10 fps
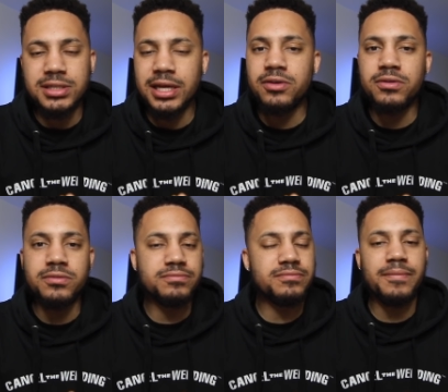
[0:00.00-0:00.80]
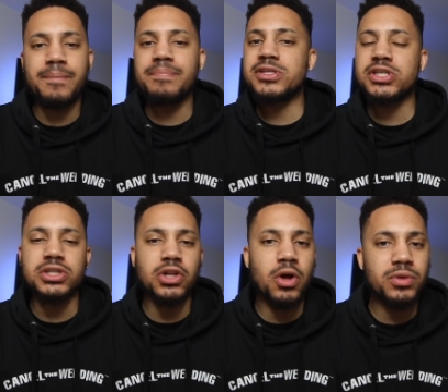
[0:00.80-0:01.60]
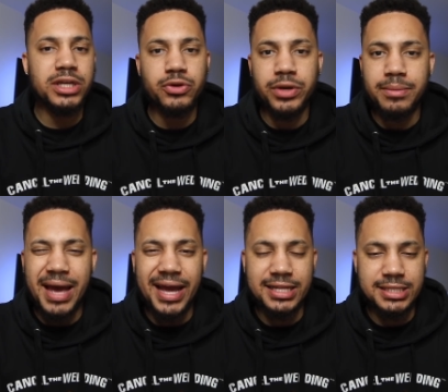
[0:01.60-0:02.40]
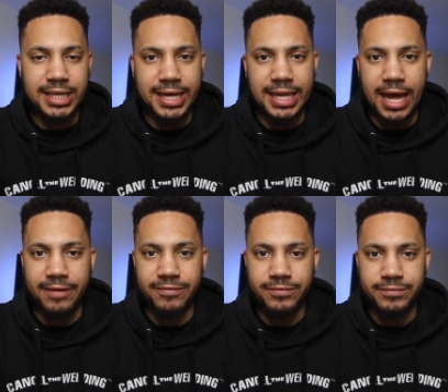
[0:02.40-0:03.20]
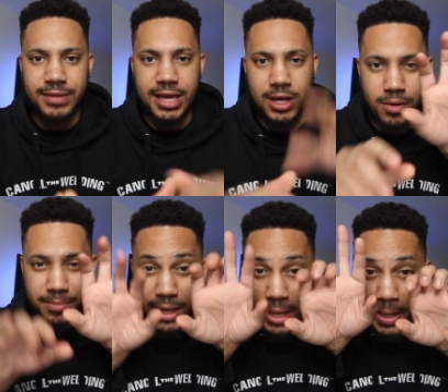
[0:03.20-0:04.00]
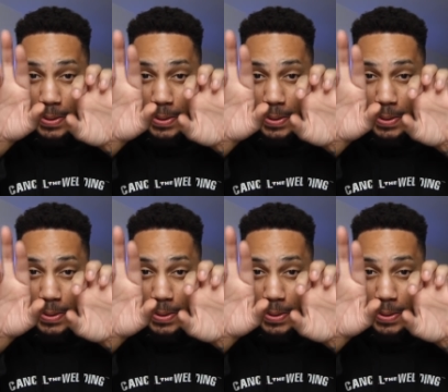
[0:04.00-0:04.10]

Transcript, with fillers: They gonna slowly creep back into your life. They gonna be